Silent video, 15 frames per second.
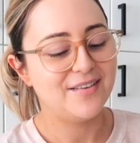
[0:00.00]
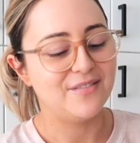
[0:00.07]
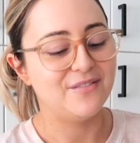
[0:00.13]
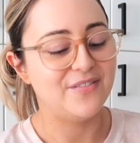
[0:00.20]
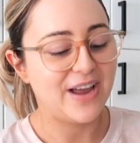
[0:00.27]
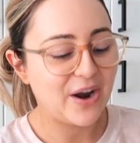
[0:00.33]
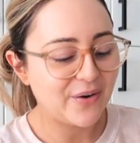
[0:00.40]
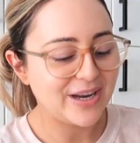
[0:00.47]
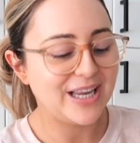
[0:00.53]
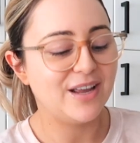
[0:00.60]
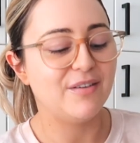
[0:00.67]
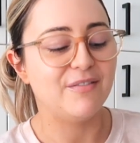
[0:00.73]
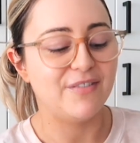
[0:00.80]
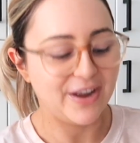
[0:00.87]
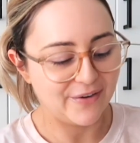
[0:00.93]

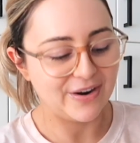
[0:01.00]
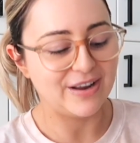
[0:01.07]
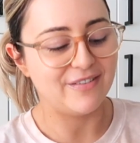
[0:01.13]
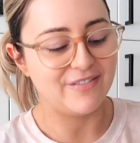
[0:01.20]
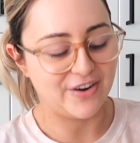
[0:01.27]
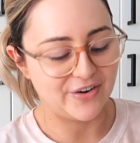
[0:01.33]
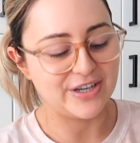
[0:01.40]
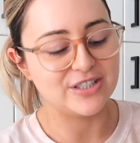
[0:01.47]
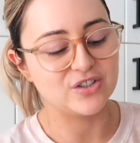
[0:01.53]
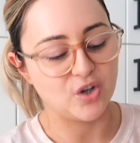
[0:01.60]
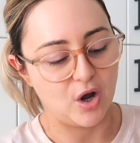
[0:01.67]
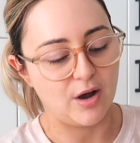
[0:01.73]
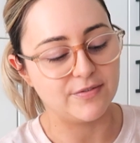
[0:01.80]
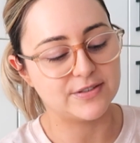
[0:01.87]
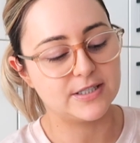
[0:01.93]
very, very, very
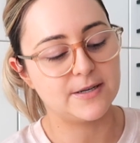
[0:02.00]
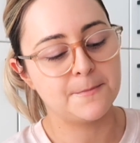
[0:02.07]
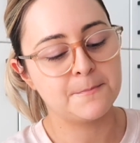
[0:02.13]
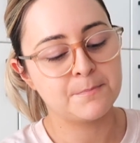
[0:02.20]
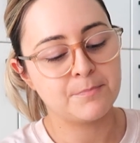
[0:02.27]
soft.